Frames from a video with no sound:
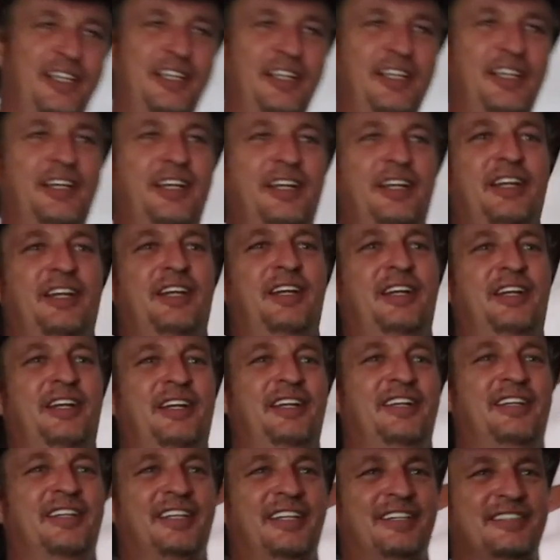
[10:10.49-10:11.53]
No,
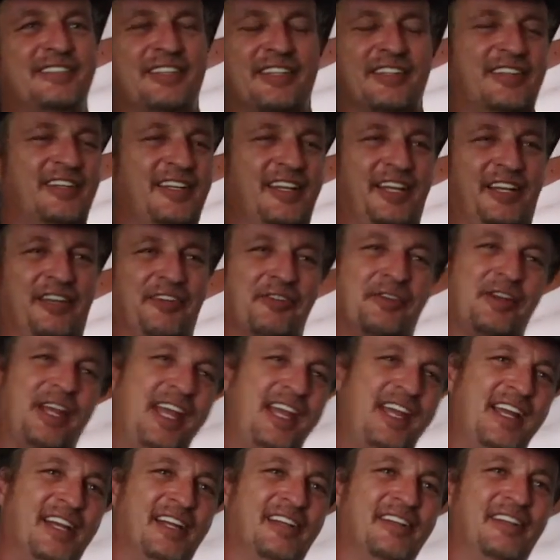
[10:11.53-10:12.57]
no, not That's at all. Thing, you
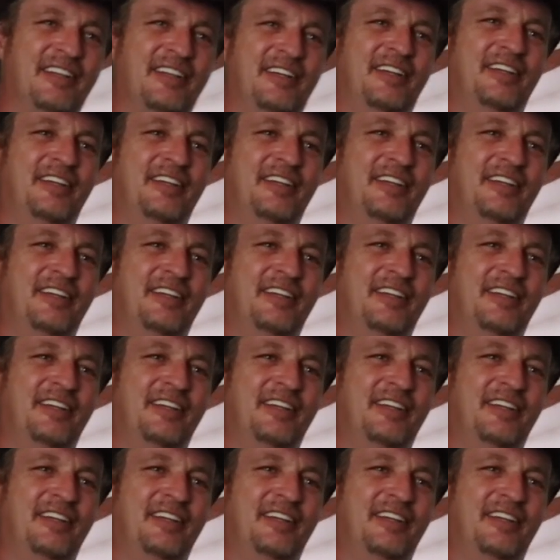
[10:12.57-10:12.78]
can't.